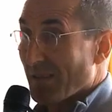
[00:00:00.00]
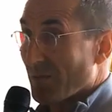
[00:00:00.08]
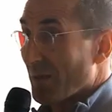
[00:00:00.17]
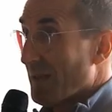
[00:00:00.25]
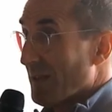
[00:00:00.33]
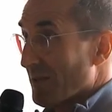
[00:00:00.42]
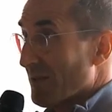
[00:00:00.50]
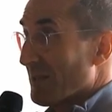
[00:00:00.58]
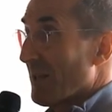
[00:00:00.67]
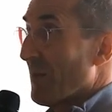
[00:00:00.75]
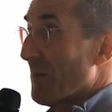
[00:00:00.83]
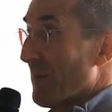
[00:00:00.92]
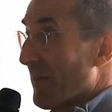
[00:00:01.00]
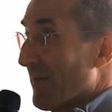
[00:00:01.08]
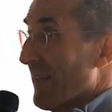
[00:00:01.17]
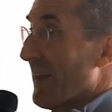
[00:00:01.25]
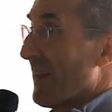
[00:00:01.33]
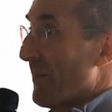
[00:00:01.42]
is really interesting when we
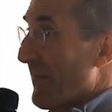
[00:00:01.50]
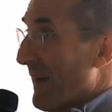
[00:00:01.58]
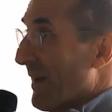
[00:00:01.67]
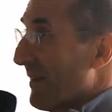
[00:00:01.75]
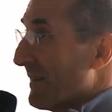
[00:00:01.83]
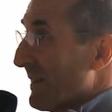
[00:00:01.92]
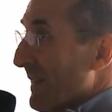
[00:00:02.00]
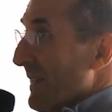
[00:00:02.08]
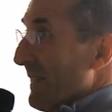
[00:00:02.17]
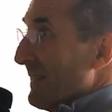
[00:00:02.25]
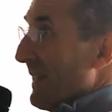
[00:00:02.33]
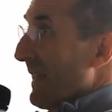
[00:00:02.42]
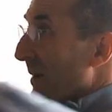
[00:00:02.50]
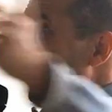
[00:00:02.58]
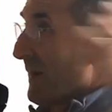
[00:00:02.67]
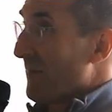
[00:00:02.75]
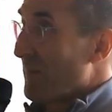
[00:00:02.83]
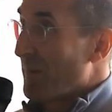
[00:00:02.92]
think about, say,
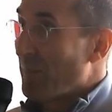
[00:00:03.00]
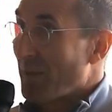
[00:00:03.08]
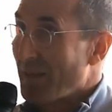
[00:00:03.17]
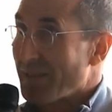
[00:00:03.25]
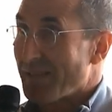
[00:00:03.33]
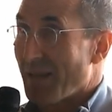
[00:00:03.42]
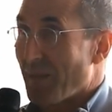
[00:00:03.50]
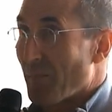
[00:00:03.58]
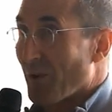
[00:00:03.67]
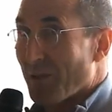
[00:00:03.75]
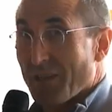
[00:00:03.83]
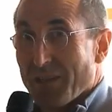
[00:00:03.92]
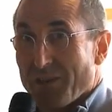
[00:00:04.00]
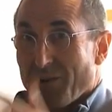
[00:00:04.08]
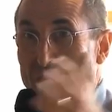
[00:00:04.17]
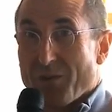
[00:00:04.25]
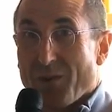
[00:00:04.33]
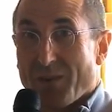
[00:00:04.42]
a place like Brooklyn
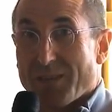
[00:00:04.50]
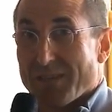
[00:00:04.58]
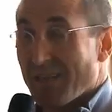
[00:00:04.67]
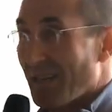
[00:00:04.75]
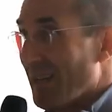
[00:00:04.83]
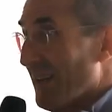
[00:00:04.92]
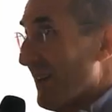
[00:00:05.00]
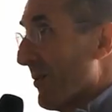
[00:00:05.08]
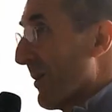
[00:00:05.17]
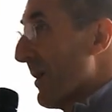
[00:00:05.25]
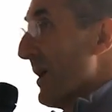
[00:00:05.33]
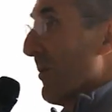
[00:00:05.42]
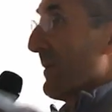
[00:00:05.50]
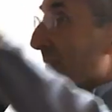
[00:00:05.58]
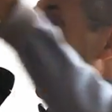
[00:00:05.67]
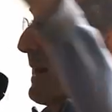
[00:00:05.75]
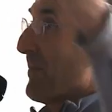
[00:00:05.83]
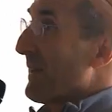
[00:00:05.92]
or New York City, or what's
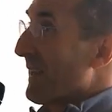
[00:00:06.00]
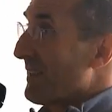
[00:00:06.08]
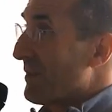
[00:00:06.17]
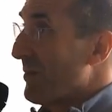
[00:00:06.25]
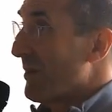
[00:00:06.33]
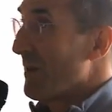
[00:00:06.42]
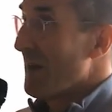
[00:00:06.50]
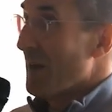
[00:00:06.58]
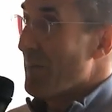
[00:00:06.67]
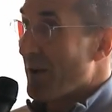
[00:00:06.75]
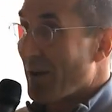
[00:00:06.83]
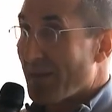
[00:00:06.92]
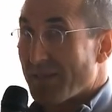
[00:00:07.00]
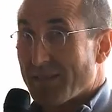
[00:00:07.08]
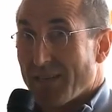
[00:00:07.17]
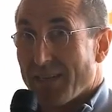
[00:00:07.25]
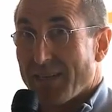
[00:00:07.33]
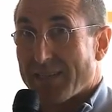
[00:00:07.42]
happening to American
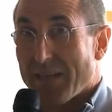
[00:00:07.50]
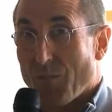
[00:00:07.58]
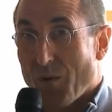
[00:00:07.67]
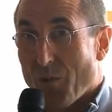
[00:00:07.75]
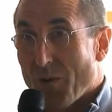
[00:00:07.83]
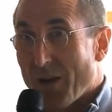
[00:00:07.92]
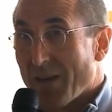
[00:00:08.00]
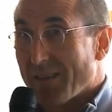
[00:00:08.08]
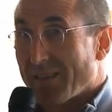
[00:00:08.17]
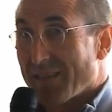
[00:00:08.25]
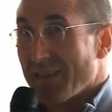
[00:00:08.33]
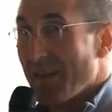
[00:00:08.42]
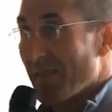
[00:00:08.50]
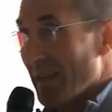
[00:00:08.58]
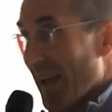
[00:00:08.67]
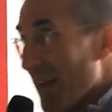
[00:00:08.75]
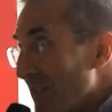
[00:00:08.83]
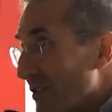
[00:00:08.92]
cities that were once the
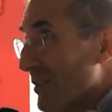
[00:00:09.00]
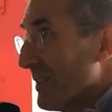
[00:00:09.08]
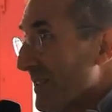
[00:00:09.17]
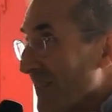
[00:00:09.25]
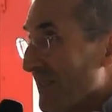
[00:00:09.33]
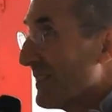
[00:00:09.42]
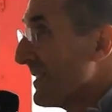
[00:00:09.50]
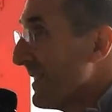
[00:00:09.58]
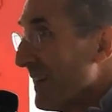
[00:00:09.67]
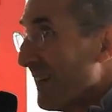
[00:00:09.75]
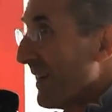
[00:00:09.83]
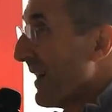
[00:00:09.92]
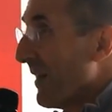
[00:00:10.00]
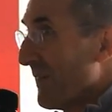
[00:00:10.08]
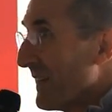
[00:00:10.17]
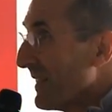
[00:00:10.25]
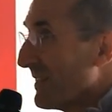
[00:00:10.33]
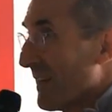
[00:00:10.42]
engines of an
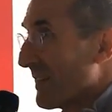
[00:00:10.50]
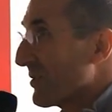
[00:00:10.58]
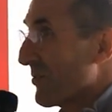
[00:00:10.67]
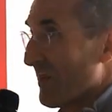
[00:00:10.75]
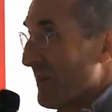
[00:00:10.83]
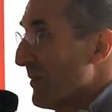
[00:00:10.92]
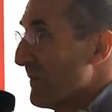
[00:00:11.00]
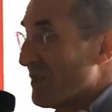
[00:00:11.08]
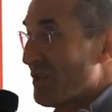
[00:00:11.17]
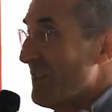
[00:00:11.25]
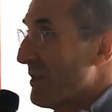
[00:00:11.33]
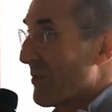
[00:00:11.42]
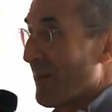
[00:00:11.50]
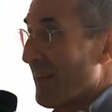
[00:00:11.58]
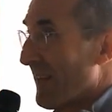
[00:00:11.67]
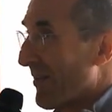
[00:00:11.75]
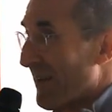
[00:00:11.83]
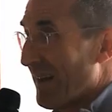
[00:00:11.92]
industrial machinery,
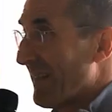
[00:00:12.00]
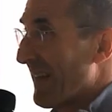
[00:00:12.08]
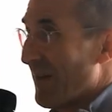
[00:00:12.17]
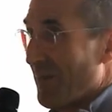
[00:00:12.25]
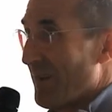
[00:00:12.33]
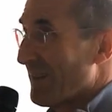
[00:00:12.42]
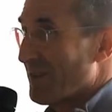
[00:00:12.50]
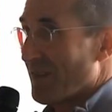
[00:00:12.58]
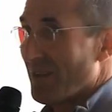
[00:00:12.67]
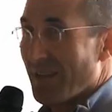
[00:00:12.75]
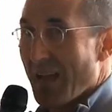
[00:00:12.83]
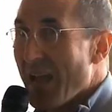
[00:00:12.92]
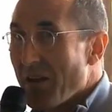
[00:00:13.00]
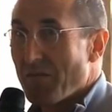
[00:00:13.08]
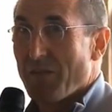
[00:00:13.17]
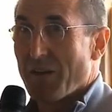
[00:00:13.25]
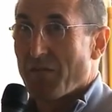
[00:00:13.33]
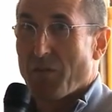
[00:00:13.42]
right? That was the
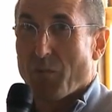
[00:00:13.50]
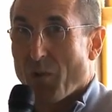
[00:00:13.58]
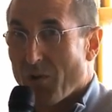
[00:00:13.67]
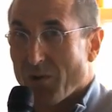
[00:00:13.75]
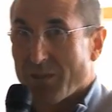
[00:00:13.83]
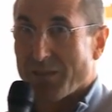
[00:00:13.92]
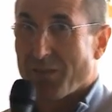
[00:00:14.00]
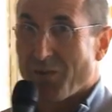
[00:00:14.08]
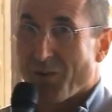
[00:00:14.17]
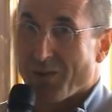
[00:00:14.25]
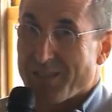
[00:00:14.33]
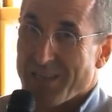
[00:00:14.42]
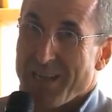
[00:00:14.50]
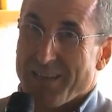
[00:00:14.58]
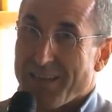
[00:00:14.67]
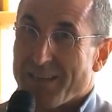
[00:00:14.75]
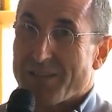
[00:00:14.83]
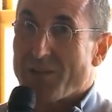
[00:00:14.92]
envy of the world. And of course,
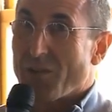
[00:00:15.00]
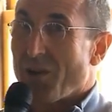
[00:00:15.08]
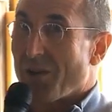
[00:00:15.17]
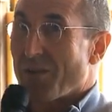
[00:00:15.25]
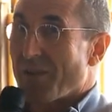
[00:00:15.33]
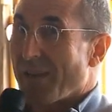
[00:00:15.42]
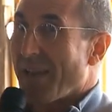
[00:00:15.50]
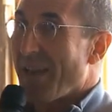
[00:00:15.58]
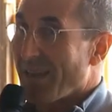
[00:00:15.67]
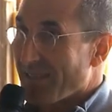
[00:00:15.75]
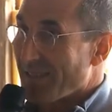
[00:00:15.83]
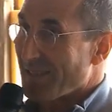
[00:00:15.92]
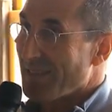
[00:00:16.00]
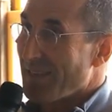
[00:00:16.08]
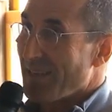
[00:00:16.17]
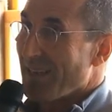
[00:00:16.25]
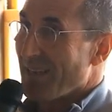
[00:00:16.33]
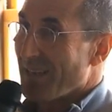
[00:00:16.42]
that is no longer the case
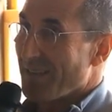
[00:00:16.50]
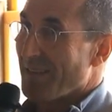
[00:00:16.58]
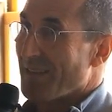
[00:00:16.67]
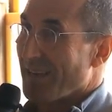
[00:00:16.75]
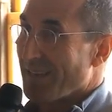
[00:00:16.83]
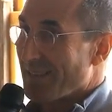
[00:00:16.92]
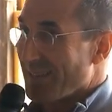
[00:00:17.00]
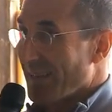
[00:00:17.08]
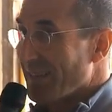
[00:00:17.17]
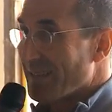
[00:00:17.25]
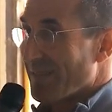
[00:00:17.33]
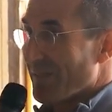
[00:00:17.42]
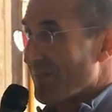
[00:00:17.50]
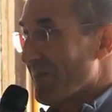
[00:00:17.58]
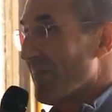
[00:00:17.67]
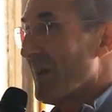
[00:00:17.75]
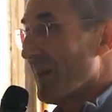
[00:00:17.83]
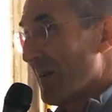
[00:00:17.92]
in the United States.
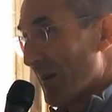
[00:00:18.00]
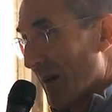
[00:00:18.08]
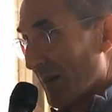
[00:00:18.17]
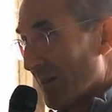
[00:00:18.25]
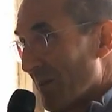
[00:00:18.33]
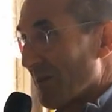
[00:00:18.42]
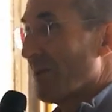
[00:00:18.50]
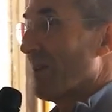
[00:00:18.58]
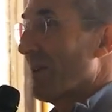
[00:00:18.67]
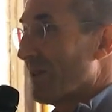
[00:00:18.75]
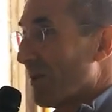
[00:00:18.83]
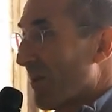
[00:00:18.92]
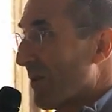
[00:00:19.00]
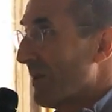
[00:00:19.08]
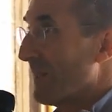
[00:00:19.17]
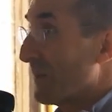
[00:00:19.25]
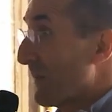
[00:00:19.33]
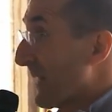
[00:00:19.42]
But on closer historical
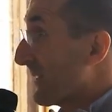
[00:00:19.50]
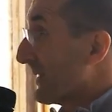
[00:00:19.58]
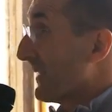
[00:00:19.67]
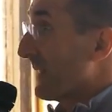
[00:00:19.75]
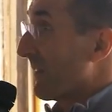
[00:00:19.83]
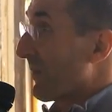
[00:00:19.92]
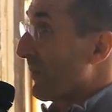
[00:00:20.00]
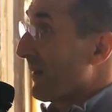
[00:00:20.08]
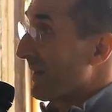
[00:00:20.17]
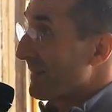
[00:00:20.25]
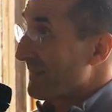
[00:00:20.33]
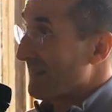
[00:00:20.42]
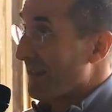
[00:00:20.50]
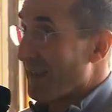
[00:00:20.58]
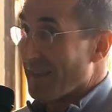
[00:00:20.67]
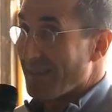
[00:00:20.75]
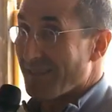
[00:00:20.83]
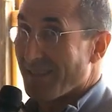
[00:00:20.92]
inspection, it never was the
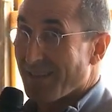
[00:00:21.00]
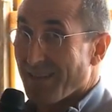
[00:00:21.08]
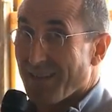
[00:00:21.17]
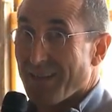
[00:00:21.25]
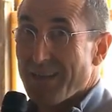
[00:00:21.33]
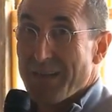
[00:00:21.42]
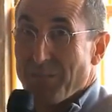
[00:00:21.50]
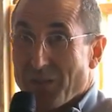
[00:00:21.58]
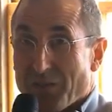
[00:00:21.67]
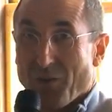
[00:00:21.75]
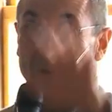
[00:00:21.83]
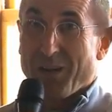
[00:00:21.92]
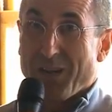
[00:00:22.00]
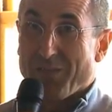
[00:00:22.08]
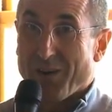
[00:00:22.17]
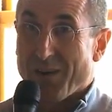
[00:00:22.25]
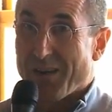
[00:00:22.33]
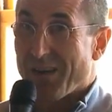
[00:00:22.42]
case that the majority of
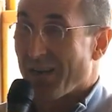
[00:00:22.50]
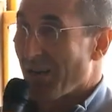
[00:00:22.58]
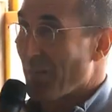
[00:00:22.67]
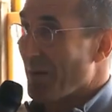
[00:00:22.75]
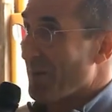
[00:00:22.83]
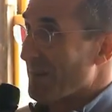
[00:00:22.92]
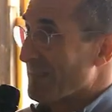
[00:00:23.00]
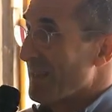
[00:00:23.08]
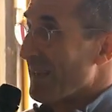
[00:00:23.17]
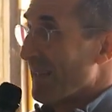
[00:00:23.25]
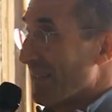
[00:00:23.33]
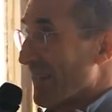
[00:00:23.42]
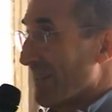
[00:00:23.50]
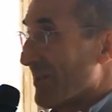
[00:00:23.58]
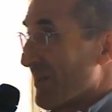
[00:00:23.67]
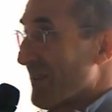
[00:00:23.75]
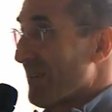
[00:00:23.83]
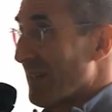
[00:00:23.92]
our economy was
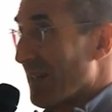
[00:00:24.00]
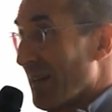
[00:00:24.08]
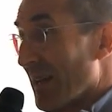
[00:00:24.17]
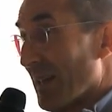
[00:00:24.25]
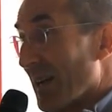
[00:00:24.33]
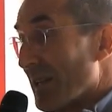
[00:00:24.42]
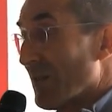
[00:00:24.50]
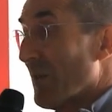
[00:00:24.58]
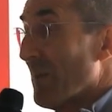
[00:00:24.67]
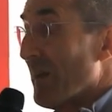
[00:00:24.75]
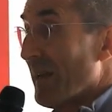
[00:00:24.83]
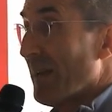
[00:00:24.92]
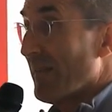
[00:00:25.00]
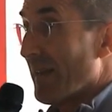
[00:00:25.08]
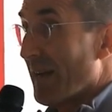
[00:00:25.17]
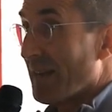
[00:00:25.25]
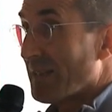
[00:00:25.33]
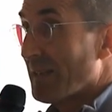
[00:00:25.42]
industrial, unless we mean
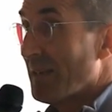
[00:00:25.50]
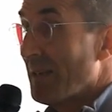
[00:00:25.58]
that